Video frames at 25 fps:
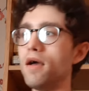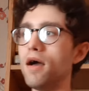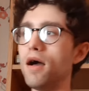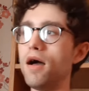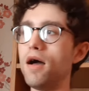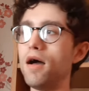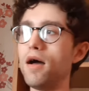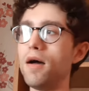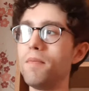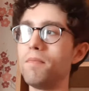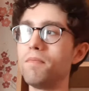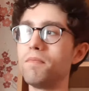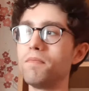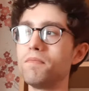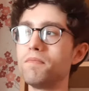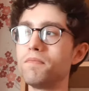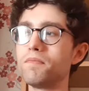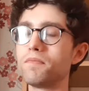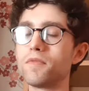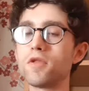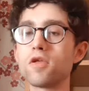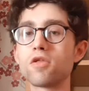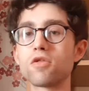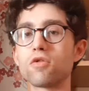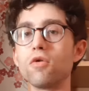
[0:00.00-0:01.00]

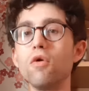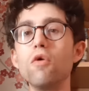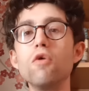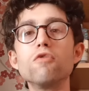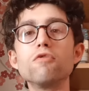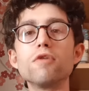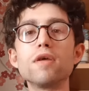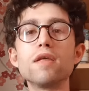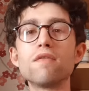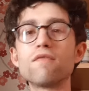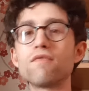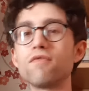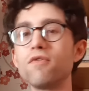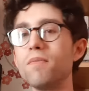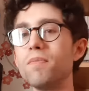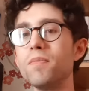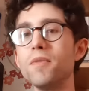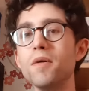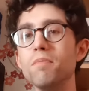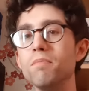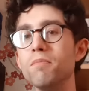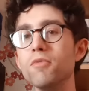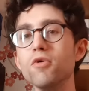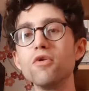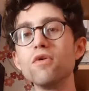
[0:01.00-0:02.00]
the stories from
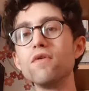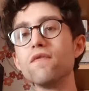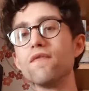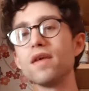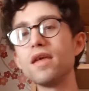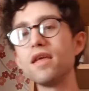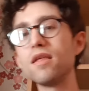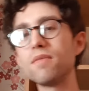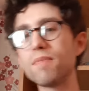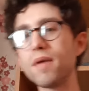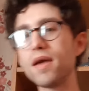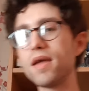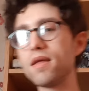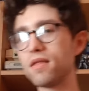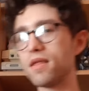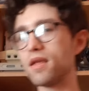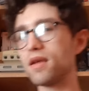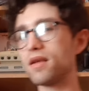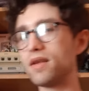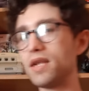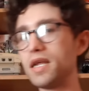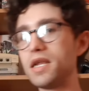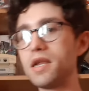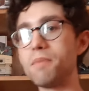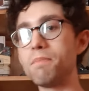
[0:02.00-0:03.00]
the movies,
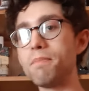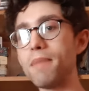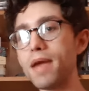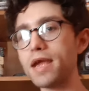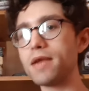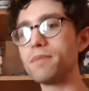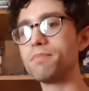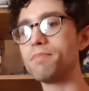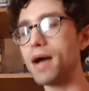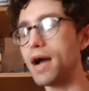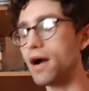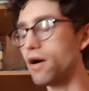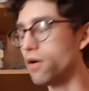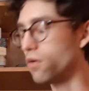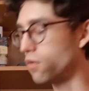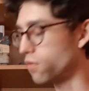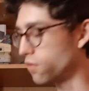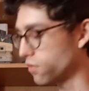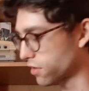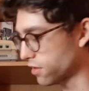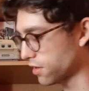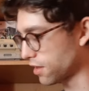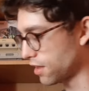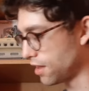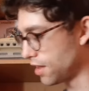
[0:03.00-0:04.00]
basically, the main battles.